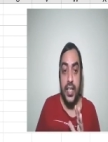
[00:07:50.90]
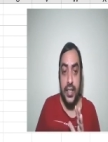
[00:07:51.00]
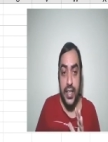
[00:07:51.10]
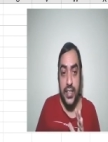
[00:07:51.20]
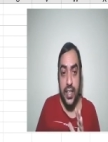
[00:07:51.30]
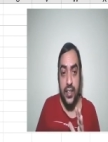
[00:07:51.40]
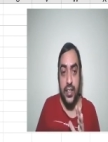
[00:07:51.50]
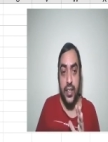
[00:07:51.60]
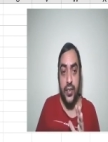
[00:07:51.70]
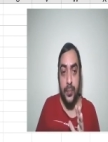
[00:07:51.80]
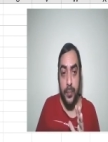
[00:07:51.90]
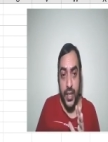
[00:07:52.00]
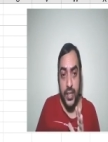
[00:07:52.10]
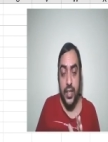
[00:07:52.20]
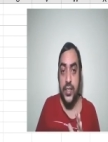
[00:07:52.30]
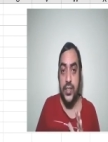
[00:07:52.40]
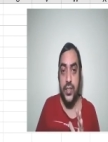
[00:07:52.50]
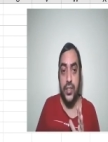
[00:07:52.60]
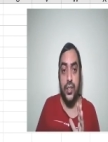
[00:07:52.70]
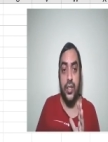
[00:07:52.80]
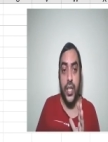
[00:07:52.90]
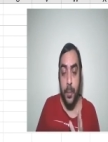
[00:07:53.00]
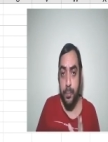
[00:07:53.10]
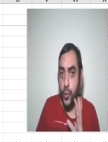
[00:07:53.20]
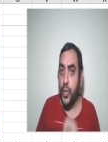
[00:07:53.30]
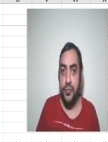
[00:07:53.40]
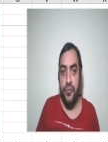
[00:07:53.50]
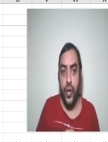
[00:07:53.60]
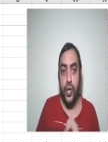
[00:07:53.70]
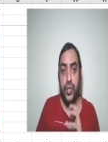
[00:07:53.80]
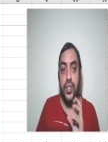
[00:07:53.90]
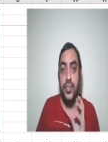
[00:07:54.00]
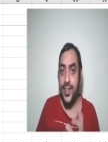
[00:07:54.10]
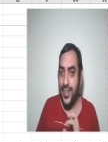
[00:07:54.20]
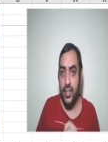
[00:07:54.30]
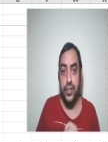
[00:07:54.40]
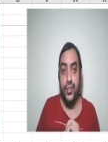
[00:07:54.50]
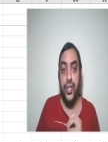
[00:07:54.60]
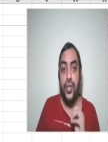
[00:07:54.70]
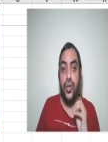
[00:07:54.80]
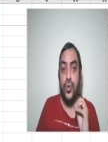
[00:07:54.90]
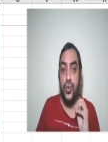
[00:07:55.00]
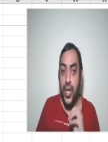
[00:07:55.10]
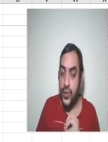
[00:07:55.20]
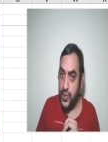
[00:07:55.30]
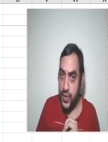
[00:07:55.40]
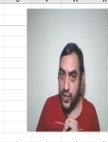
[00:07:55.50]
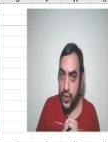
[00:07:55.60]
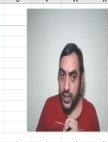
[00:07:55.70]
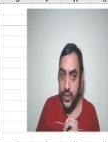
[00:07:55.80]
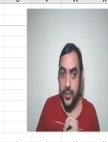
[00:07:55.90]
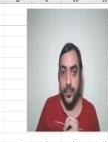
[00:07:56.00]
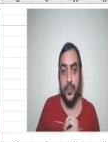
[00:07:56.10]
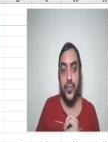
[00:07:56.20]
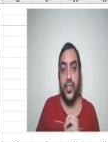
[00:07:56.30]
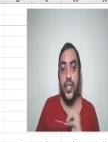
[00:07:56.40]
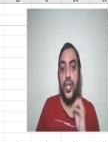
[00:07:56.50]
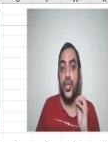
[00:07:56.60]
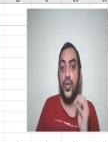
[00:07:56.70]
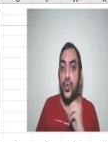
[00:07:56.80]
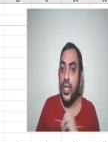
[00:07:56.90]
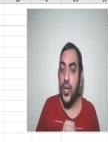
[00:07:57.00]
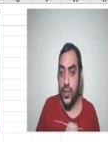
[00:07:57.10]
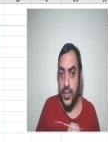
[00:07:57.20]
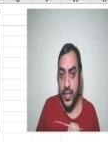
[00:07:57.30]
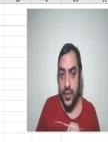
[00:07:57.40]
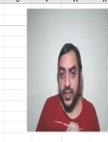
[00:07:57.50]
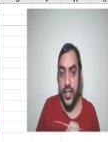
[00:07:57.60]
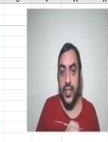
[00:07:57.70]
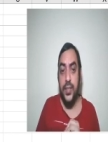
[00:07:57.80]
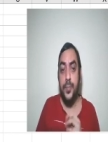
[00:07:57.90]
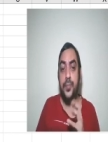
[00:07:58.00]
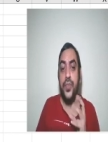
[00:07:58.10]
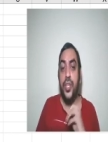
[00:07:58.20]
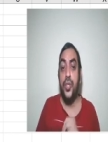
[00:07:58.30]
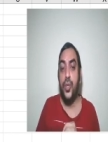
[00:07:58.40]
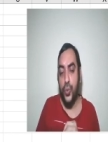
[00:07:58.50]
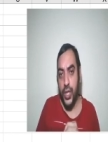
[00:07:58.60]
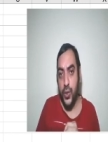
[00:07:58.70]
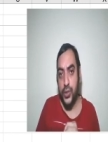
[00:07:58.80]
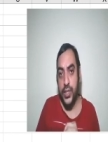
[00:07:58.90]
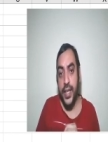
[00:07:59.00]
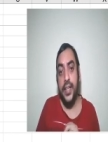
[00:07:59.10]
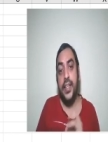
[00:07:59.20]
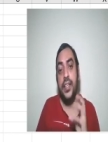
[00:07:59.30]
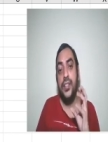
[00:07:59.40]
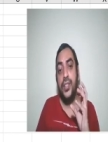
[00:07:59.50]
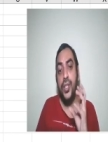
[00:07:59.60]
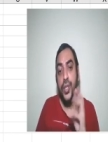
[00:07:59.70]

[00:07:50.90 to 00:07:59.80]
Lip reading: these are the betas computed for the year 2016, 2017, 2018,